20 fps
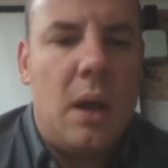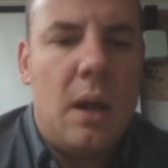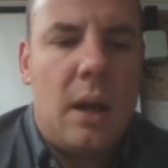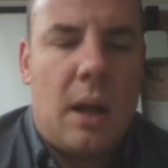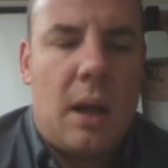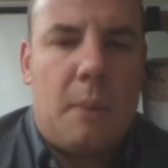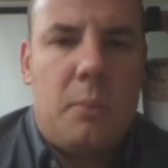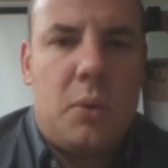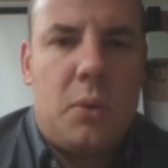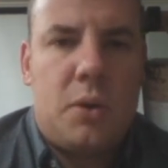
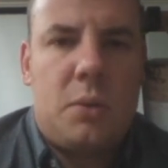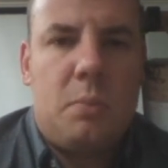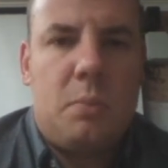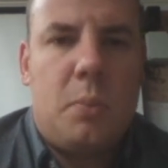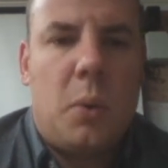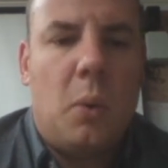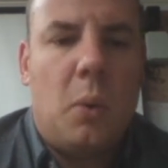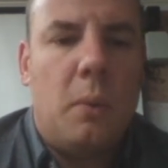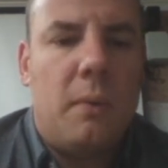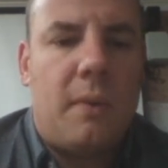and push and
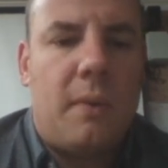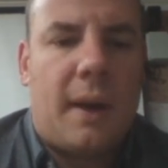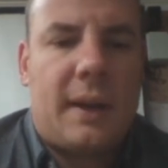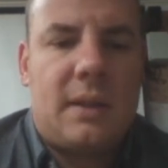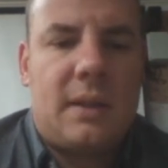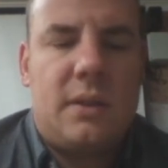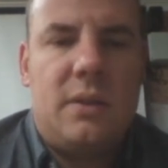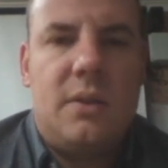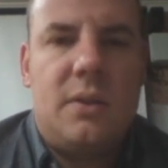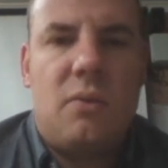pull
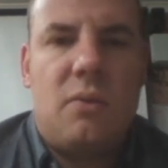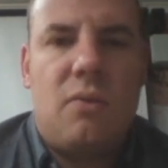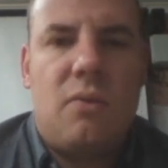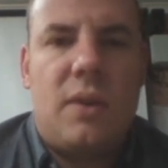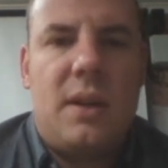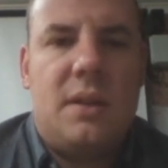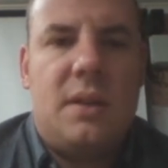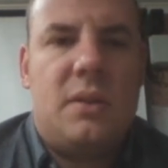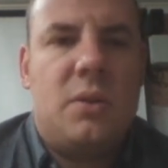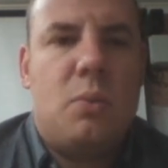factors of
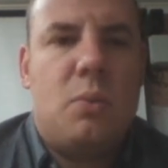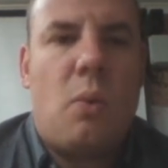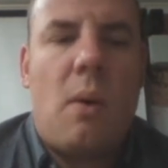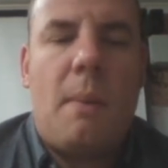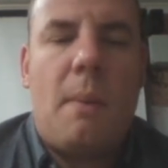reasons why